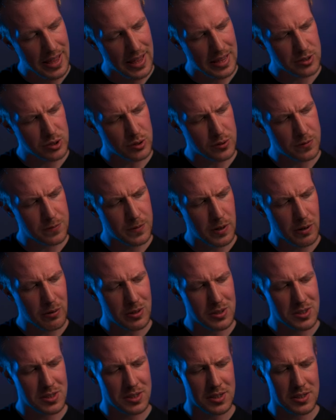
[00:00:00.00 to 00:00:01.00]
as your
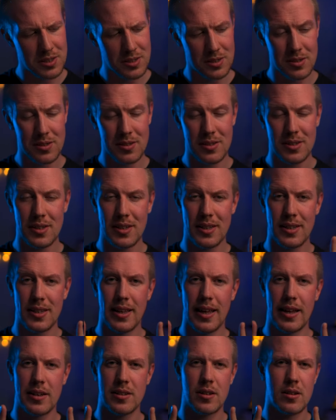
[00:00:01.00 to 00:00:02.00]
focus distance
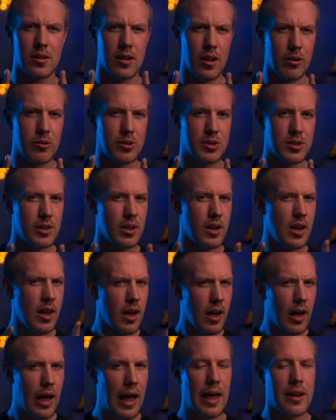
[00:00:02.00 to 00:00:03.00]
gets closer.
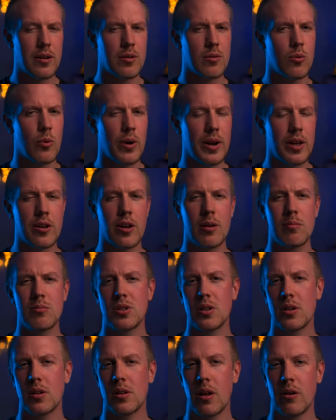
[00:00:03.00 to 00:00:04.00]
And when it comes
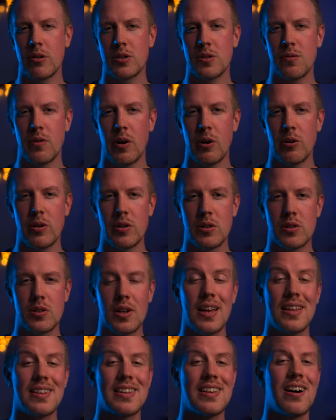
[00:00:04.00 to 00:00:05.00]
to close focus,
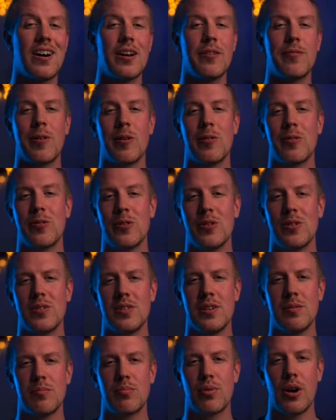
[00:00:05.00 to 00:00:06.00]
the iPhone
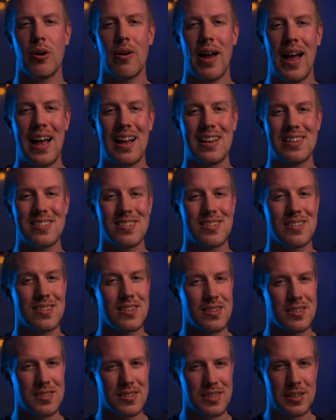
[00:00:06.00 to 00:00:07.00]
thirteen Pro has
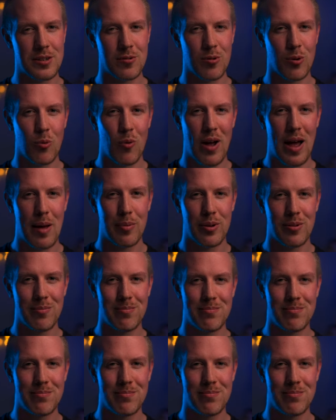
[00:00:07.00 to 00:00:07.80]
a secret weapon,